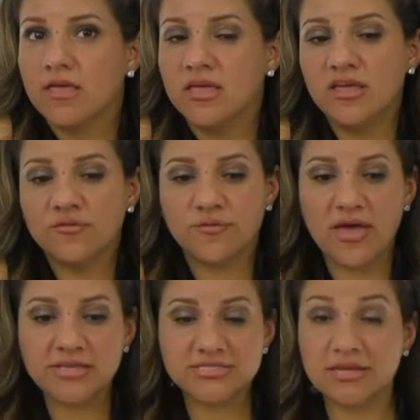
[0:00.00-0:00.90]
If
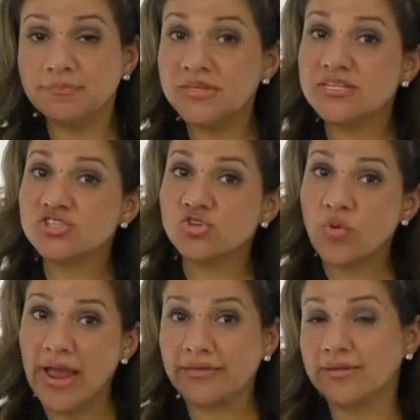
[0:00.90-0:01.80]
something is
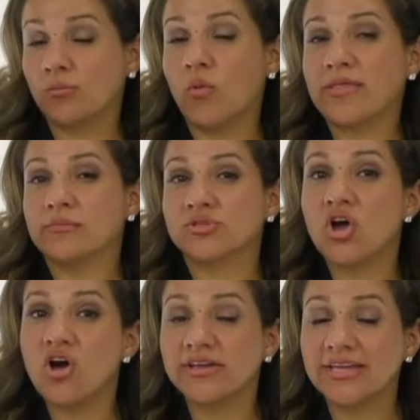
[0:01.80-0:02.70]
crackling while I'm
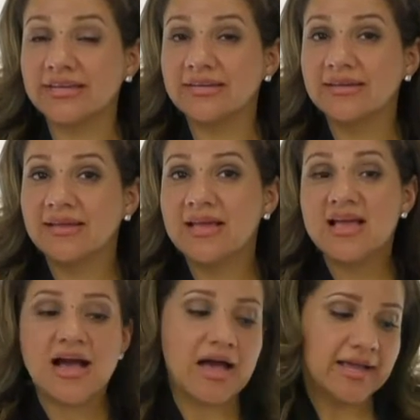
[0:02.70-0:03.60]
talking,
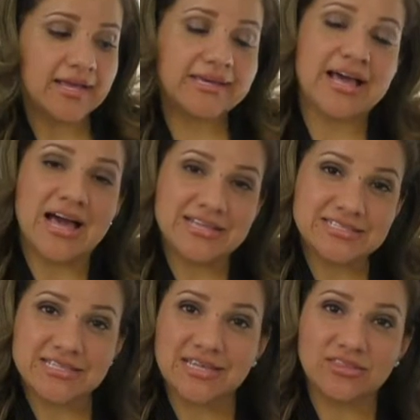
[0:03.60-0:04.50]
I can
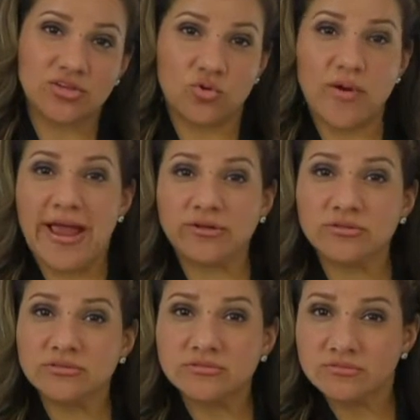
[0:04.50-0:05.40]
isolate the
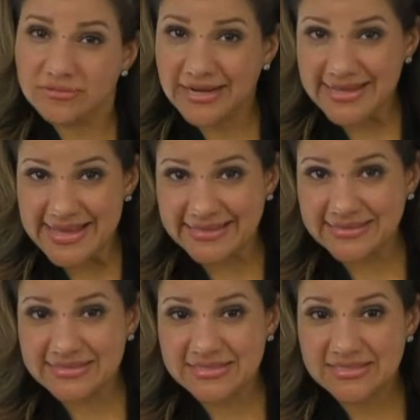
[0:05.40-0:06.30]
crackle when I
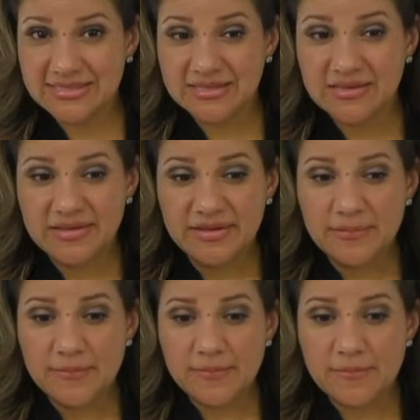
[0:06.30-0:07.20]
edit,
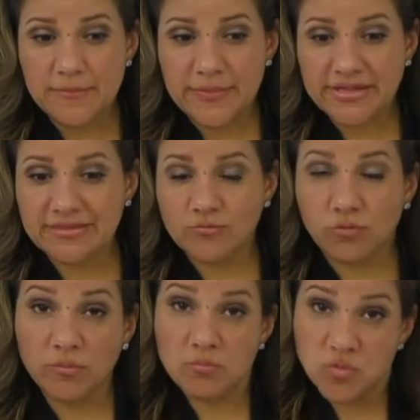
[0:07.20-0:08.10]
but
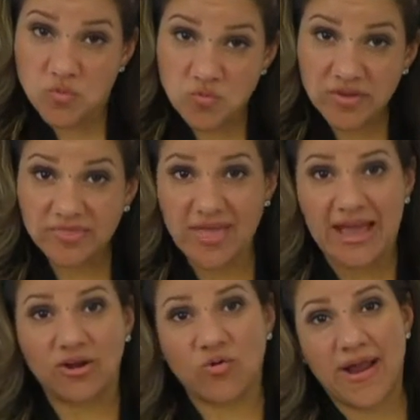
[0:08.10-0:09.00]
removing
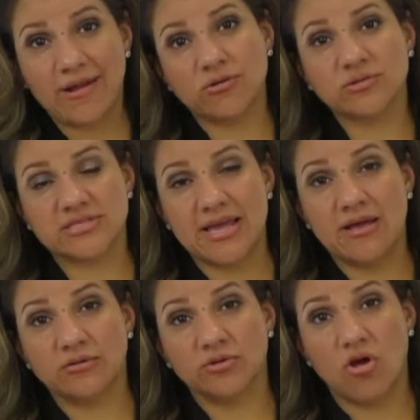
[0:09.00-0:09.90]
that crackle
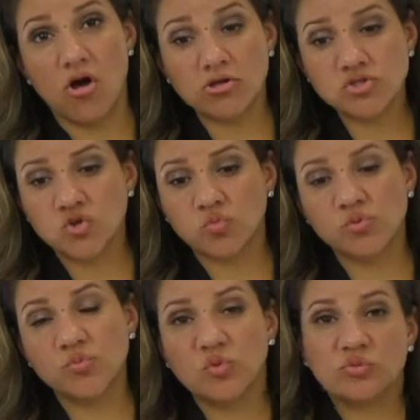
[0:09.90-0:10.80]
sound also
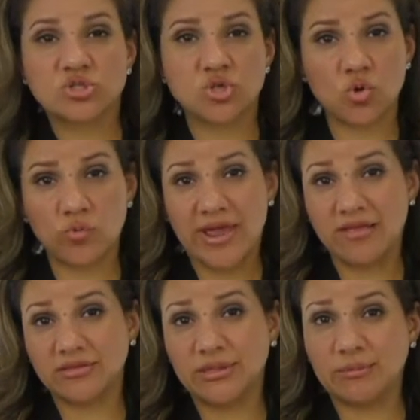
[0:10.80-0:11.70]
removes
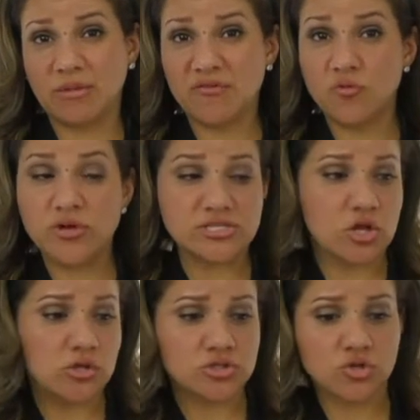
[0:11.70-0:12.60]
tonality in my voice,
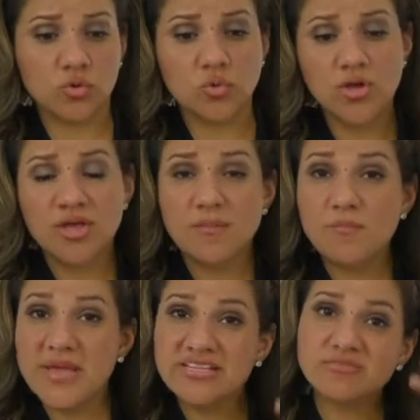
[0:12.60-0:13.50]
also
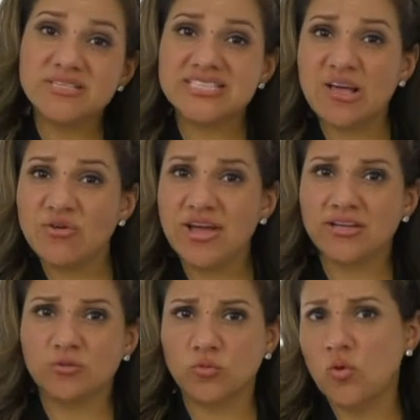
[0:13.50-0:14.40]
makes me sound
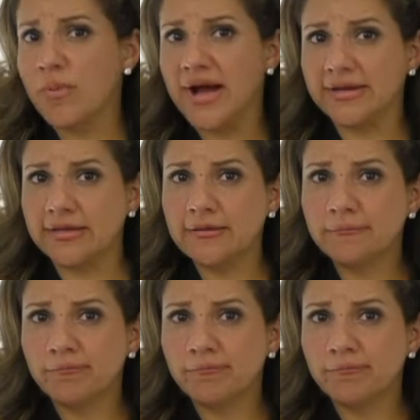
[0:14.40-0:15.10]
kind of robot-y,